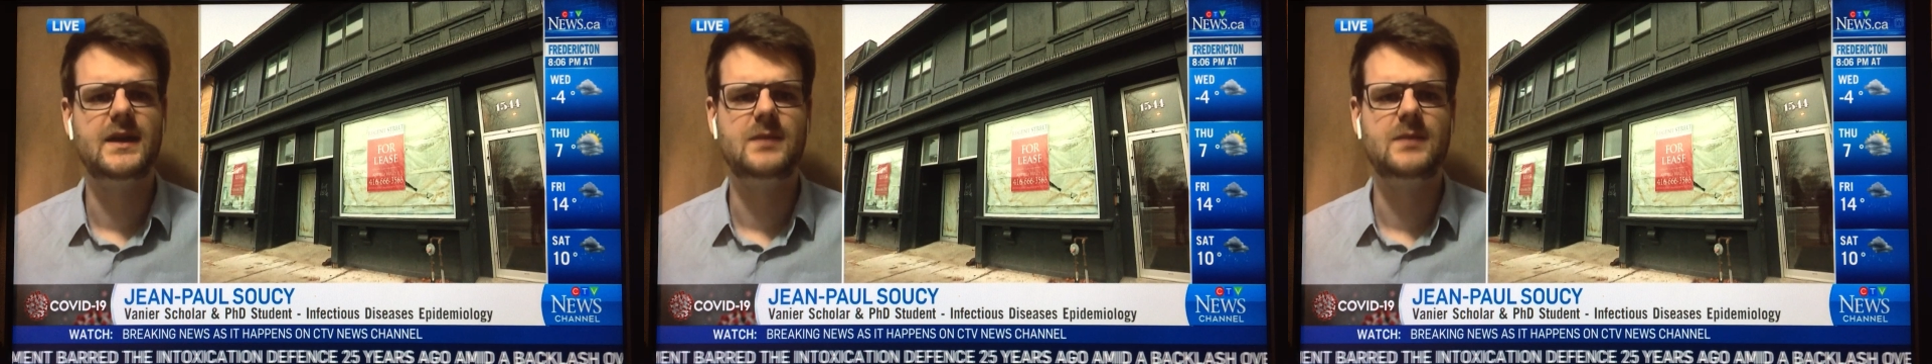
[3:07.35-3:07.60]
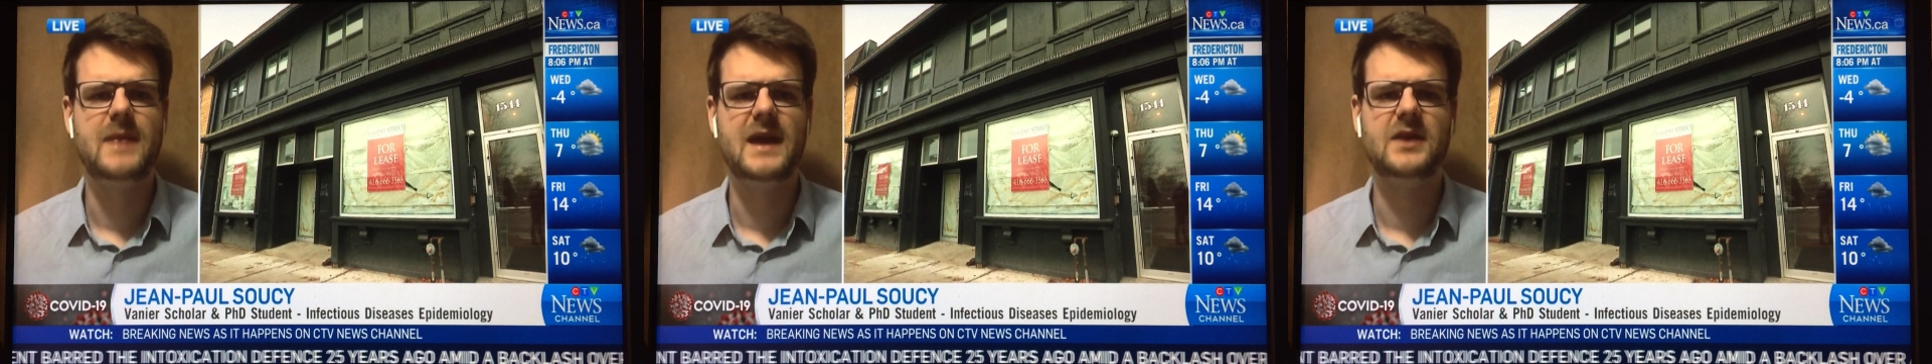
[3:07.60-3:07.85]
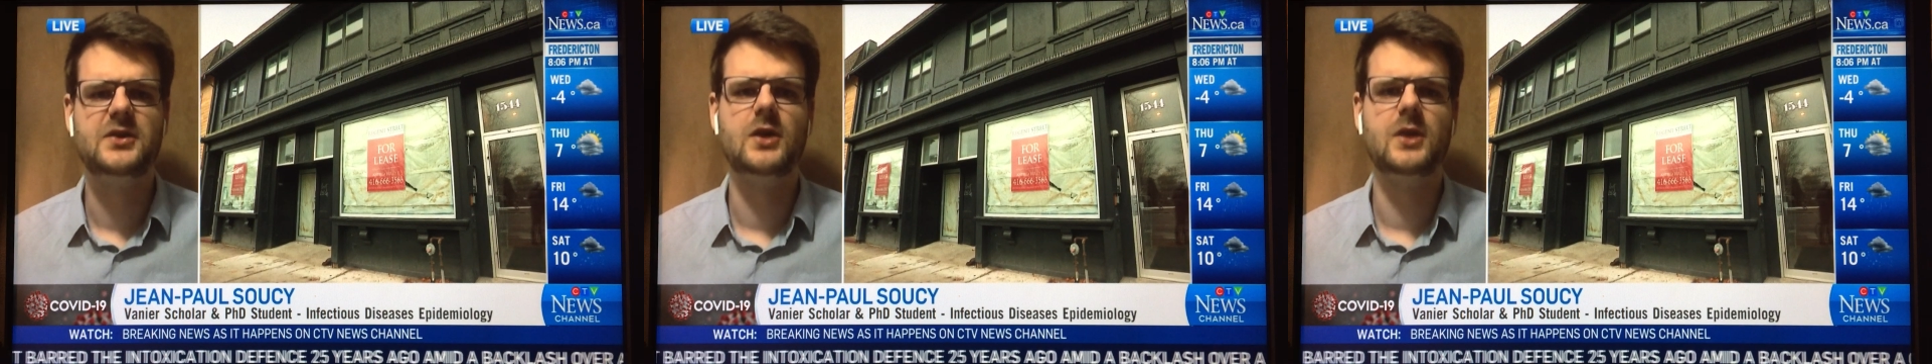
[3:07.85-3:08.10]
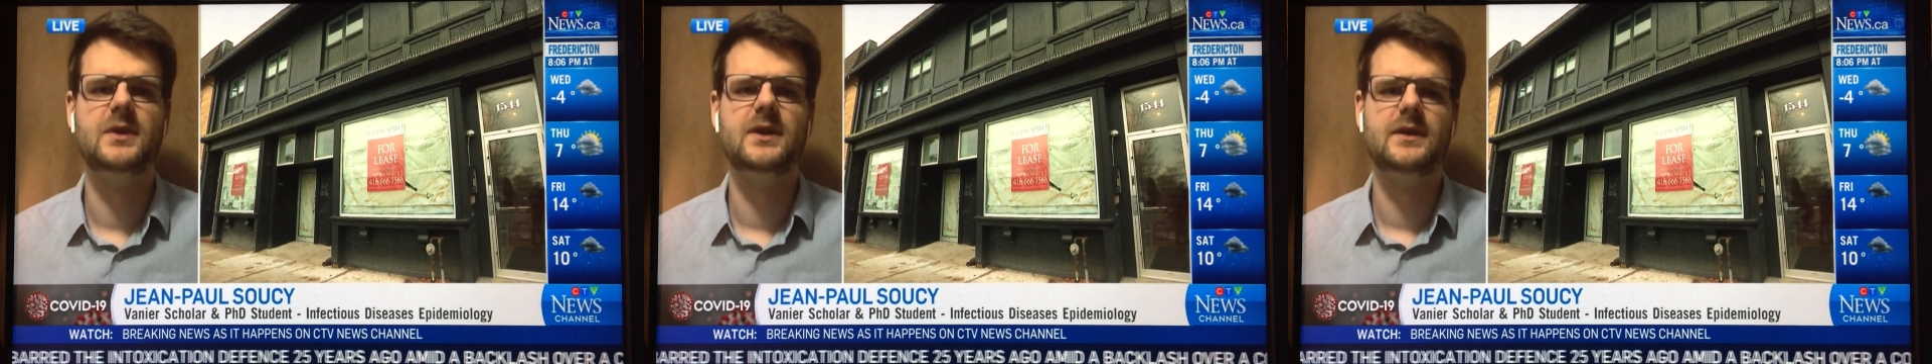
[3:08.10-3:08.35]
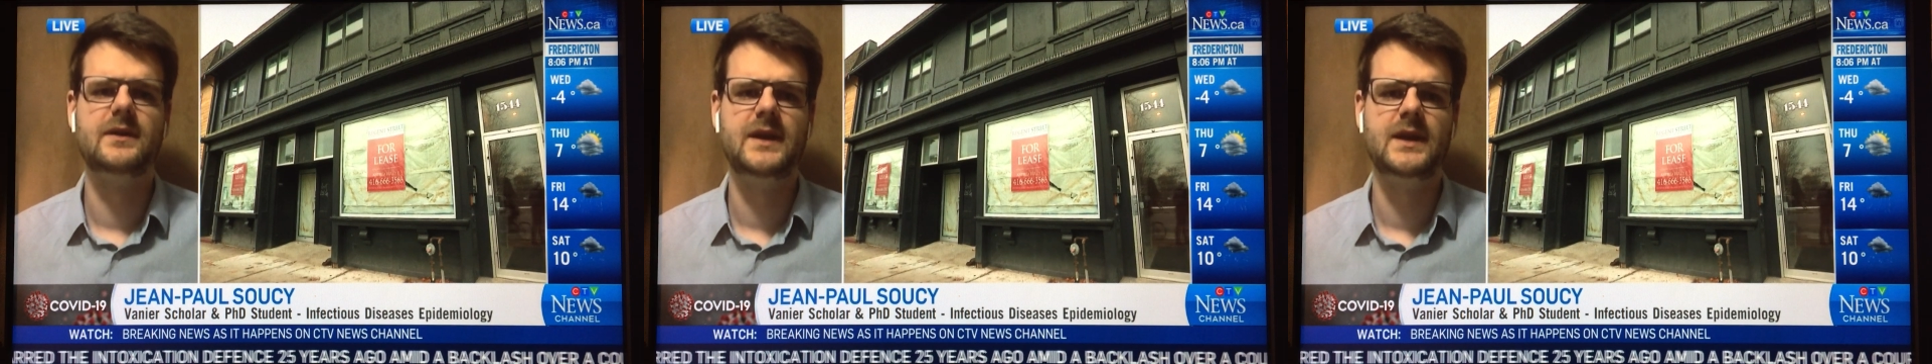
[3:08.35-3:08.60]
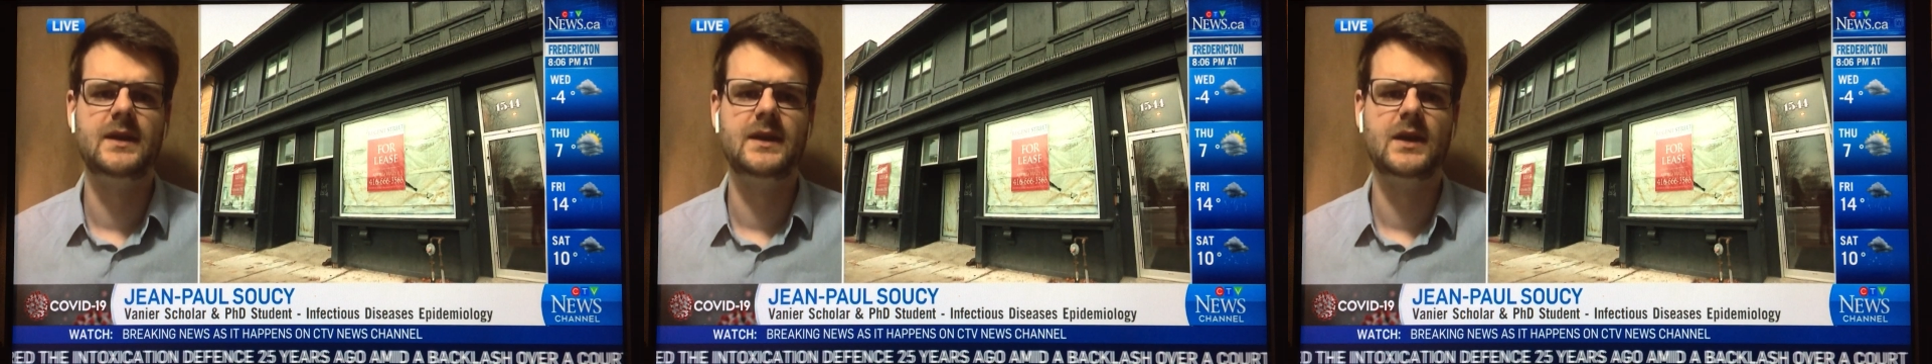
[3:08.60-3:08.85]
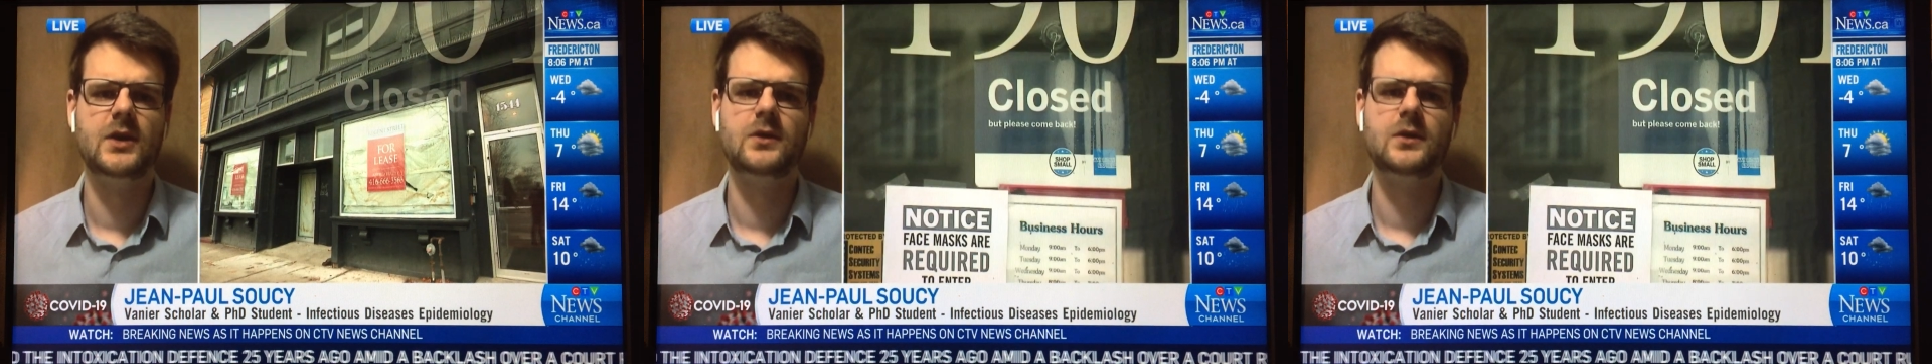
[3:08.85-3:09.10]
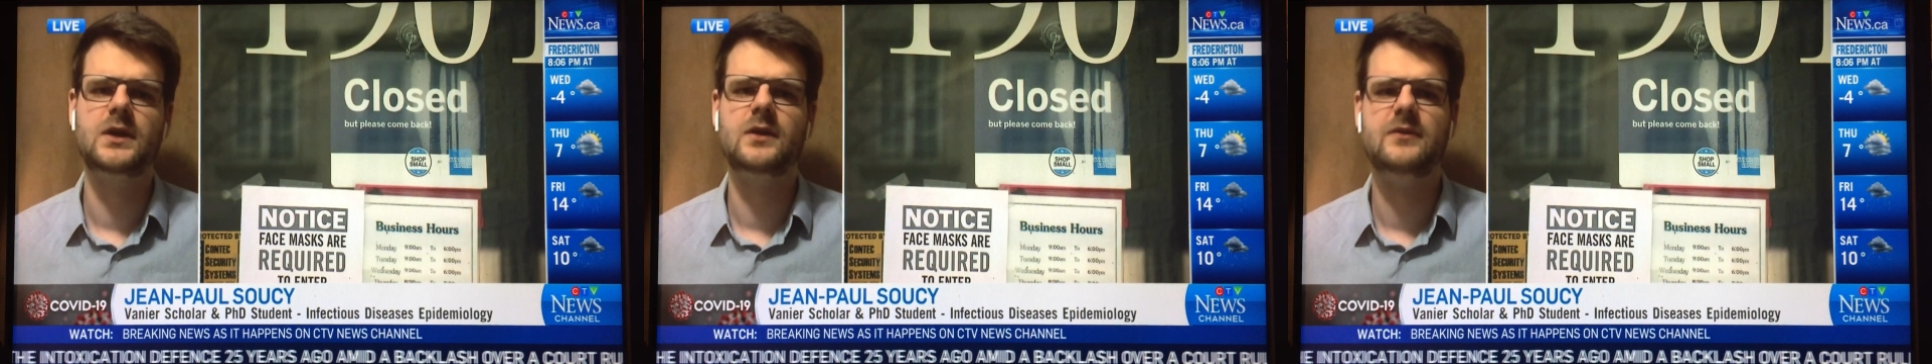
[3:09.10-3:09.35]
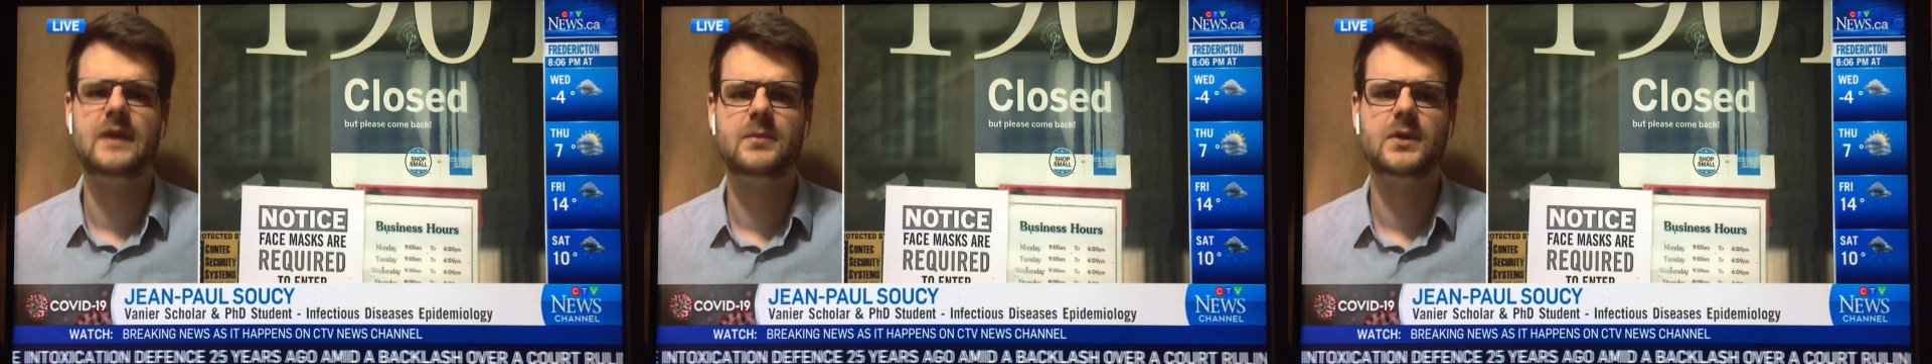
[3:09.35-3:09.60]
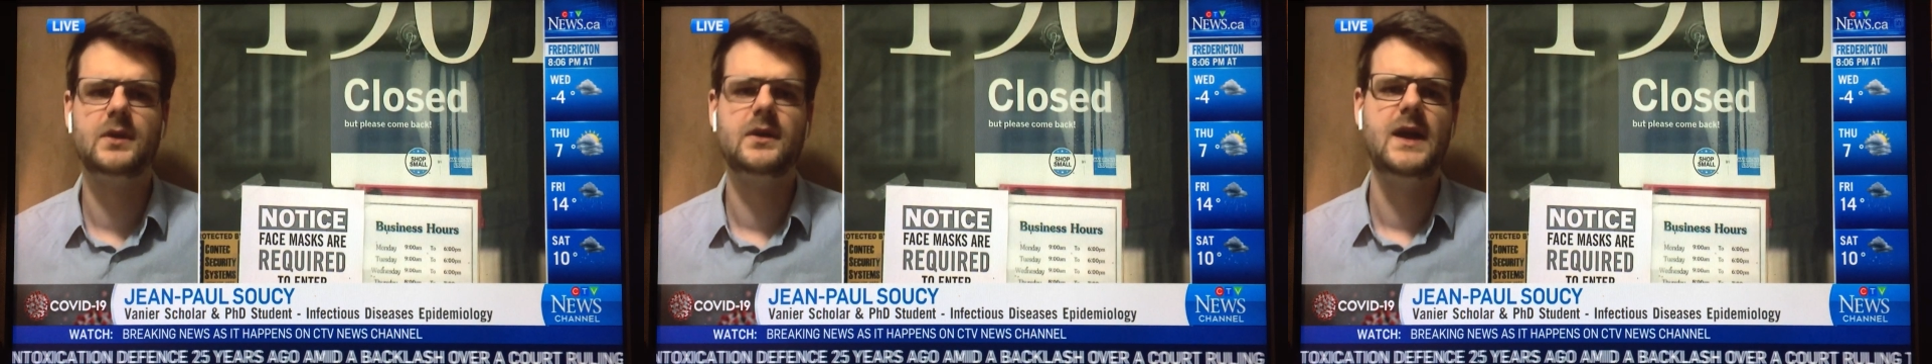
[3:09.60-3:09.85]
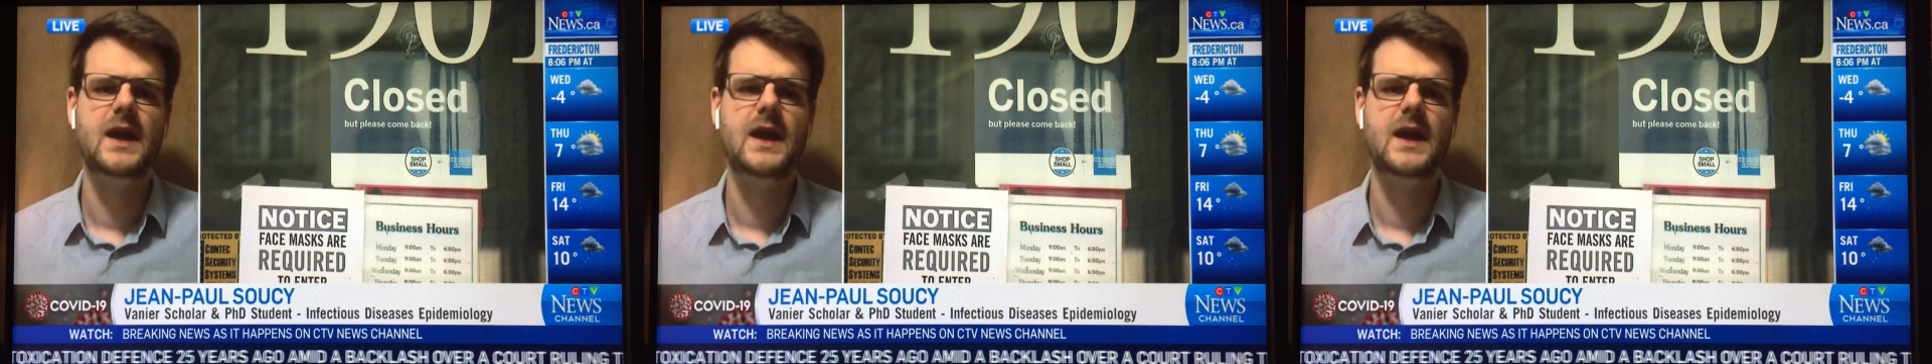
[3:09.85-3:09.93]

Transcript: Manitoba in early November